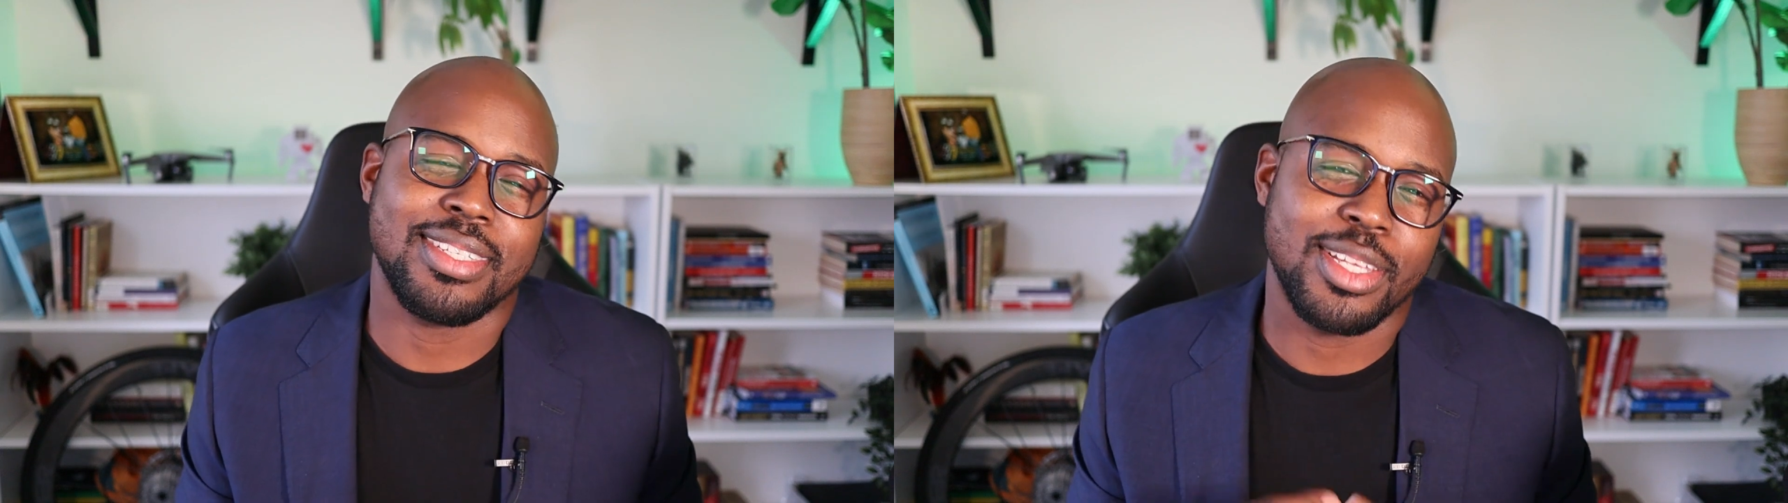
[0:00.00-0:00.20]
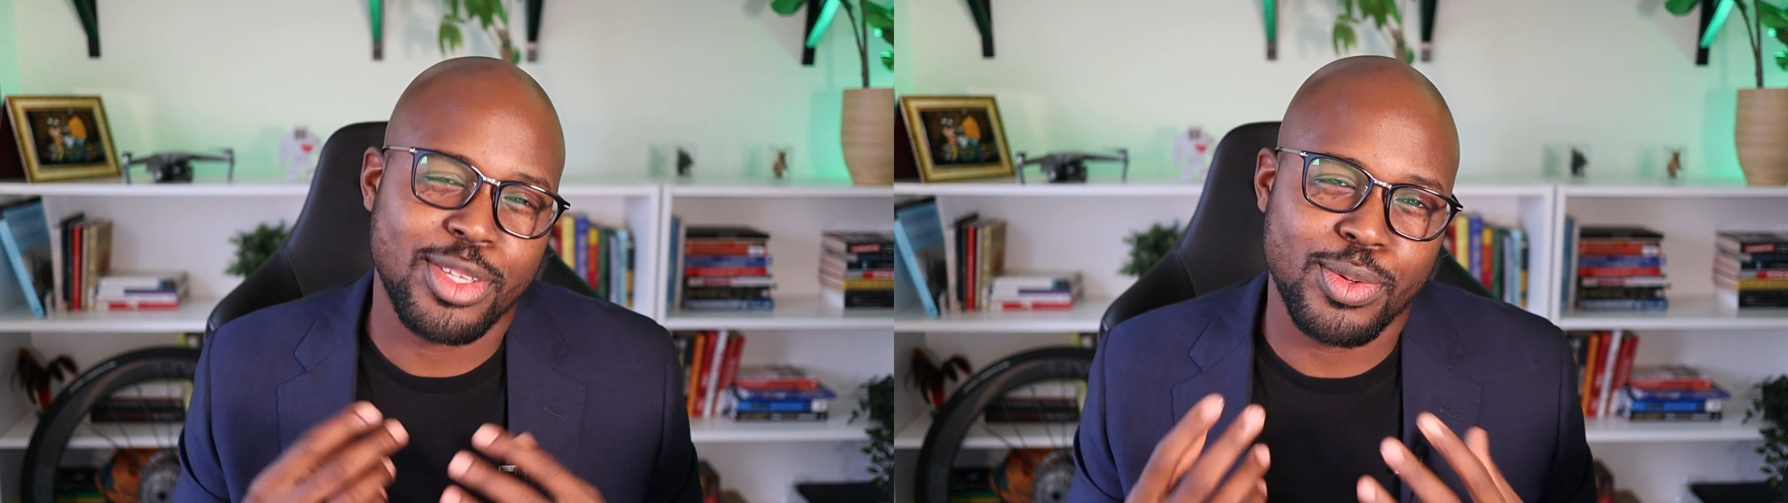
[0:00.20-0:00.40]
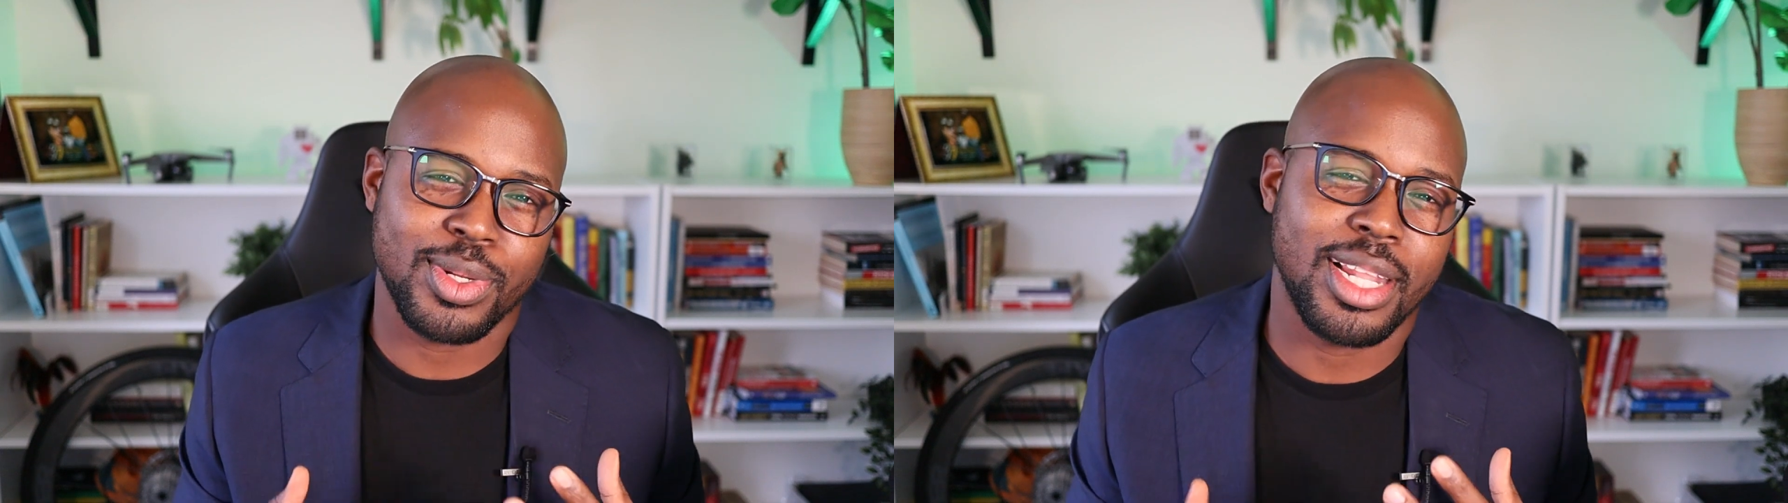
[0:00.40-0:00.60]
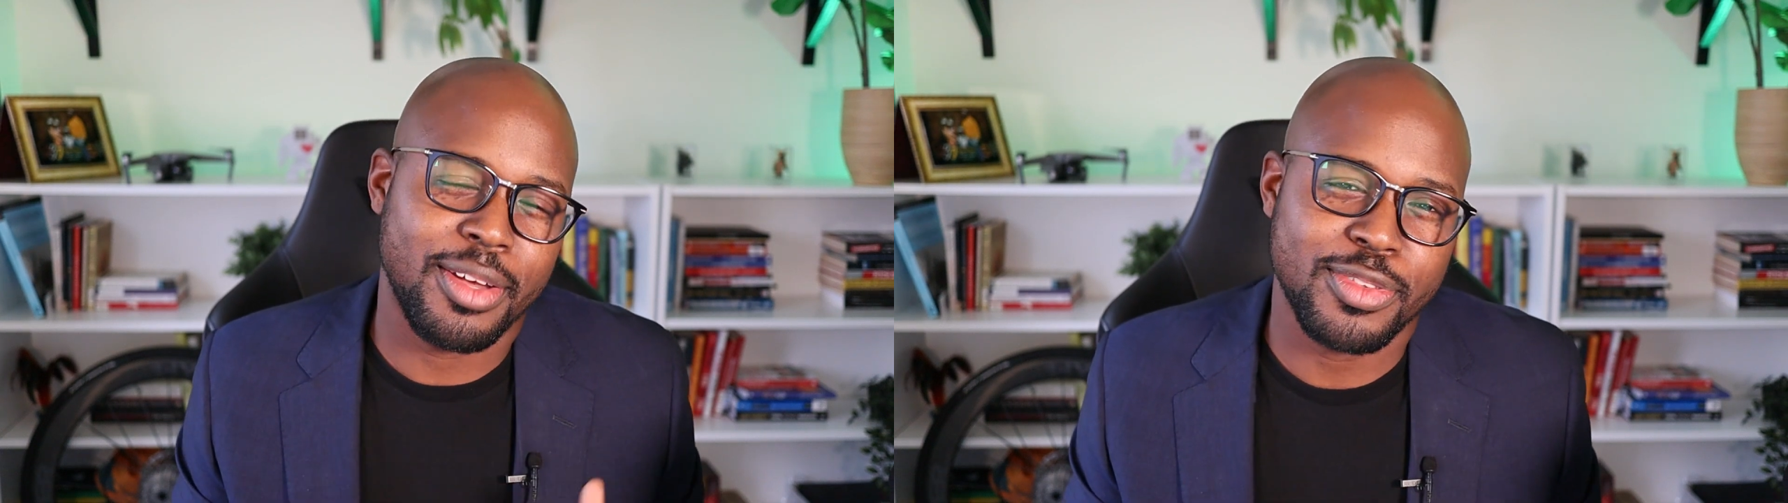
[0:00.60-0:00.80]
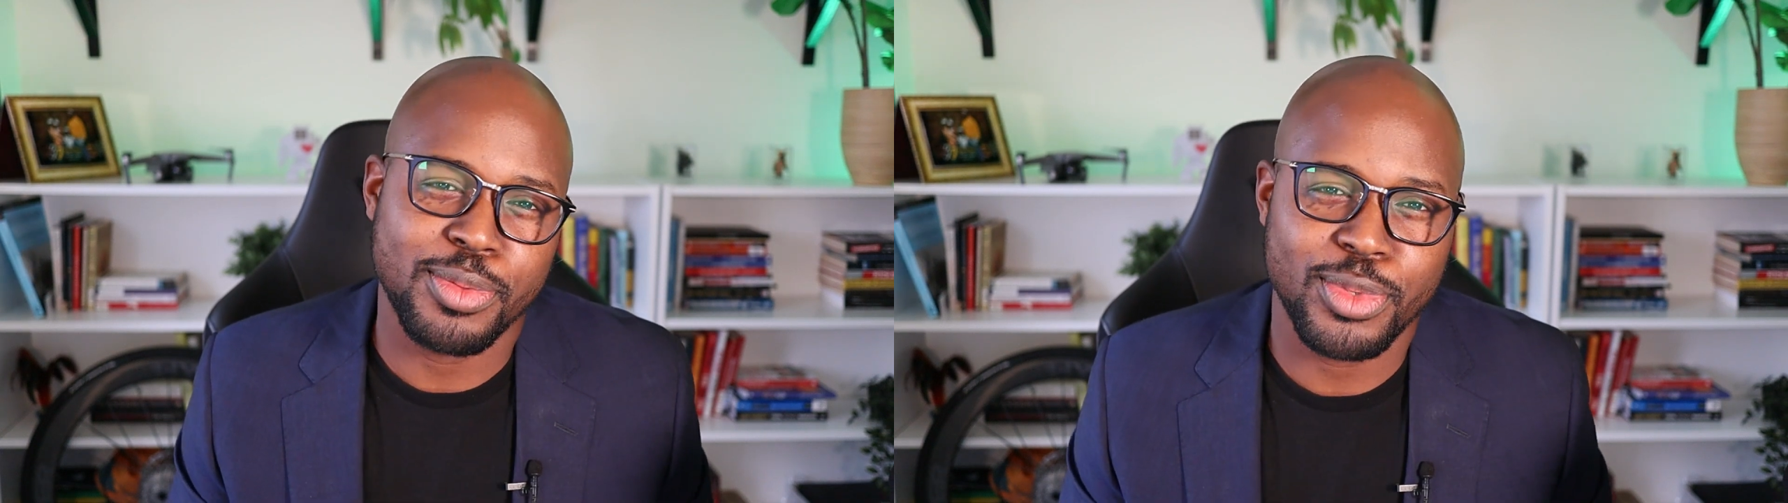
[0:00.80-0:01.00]
that you would
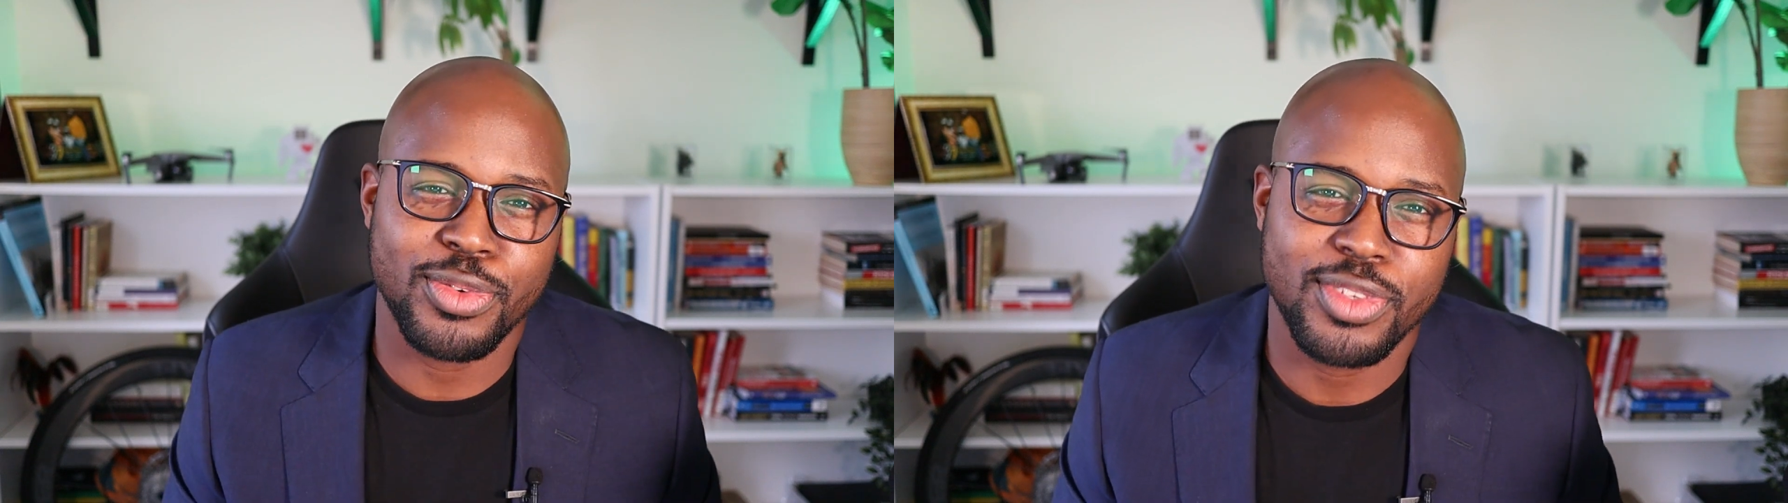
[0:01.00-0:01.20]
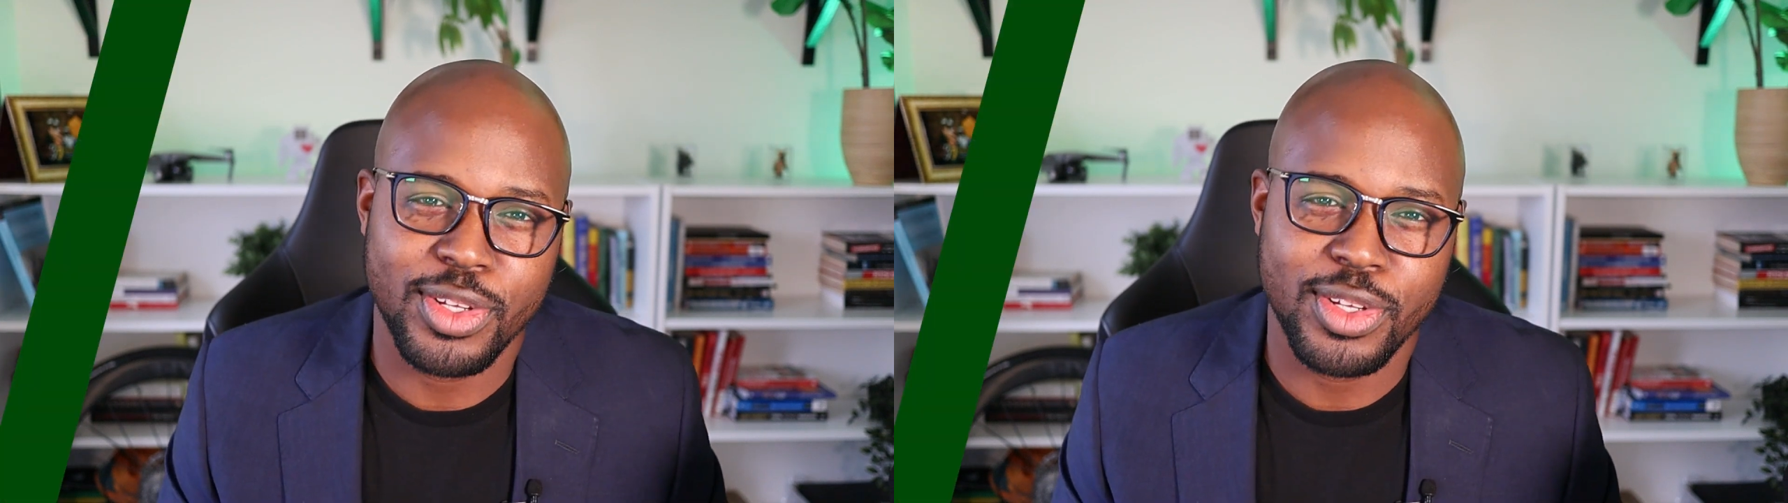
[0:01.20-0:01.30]
love to move